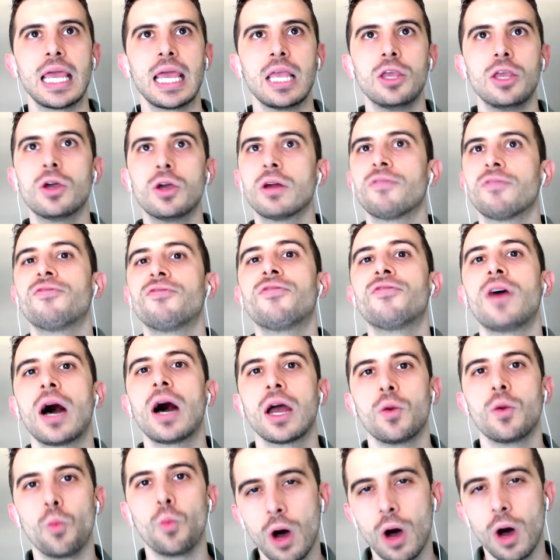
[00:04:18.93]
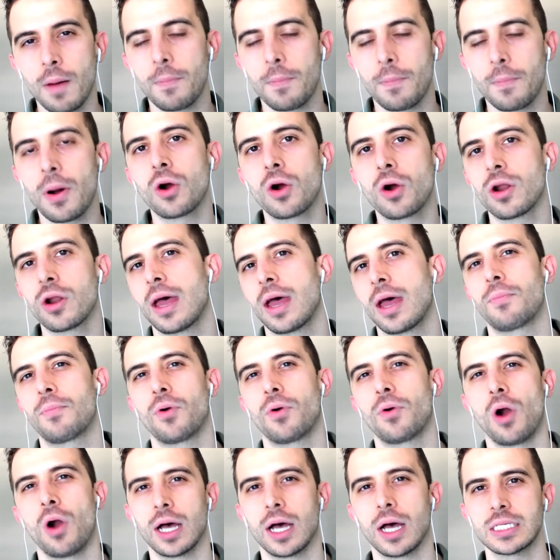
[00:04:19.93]
got to find what part of that
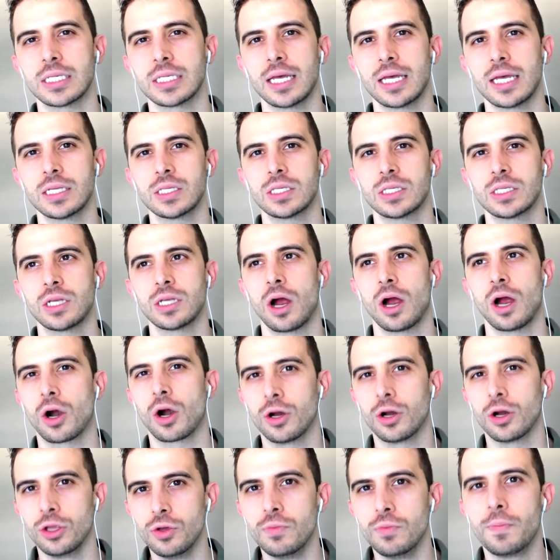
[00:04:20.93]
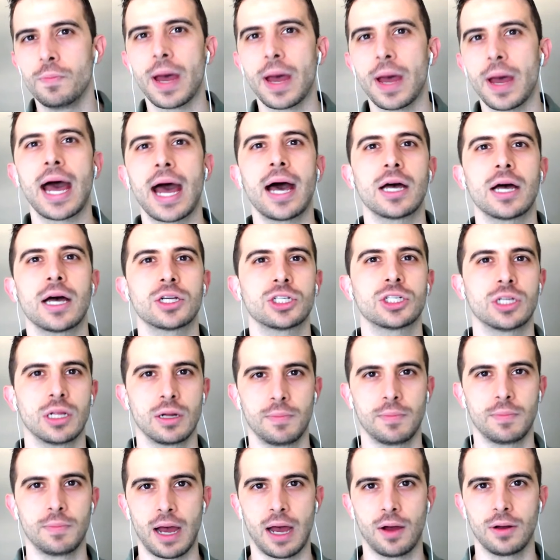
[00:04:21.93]
process are you passionate about.